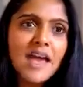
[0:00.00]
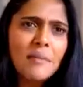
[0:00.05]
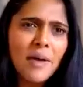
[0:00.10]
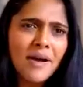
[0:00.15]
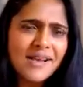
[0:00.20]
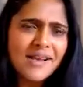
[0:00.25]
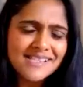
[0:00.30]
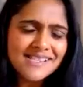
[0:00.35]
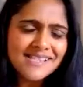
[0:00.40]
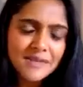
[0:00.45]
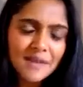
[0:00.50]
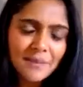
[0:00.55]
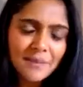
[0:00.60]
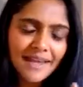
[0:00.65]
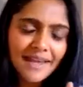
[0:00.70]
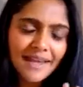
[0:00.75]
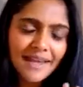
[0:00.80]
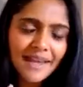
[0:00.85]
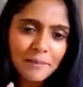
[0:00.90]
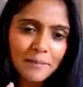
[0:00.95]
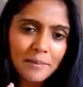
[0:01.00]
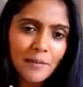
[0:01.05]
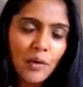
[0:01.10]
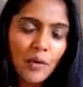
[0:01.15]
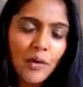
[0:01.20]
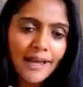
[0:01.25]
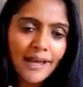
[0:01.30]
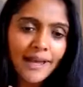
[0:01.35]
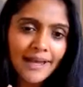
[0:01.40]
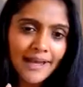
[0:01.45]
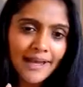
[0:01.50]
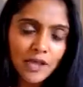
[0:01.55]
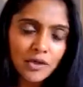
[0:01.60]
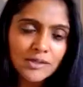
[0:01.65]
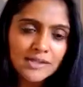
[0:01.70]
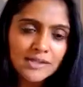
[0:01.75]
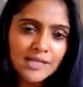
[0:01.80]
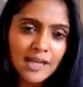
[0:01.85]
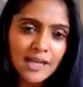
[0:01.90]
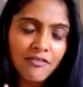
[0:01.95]
But sometimes it can get quite
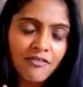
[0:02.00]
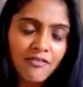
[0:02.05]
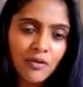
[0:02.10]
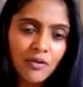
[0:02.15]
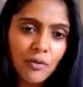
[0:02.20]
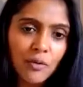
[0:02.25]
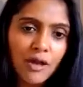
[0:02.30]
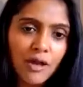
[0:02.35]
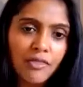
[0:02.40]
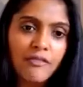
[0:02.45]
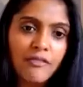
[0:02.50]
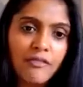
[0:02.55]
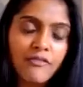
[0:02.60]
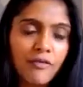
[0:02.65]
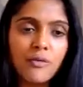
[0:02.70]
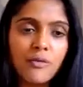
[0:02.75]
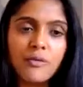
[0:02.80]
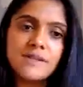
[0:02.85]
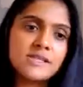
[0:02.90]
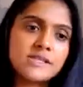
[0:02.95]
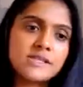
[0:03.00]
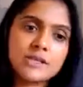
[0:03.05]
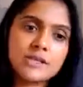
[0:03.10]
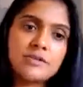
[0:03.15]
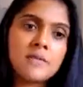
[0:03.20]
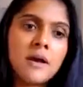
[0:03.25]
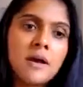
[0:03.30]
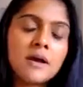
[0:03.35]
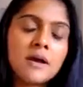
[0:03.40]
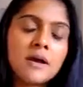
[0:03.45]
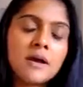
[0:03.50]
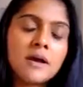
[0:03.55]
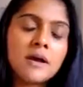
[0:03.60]
chaotic. I think 4 is too much.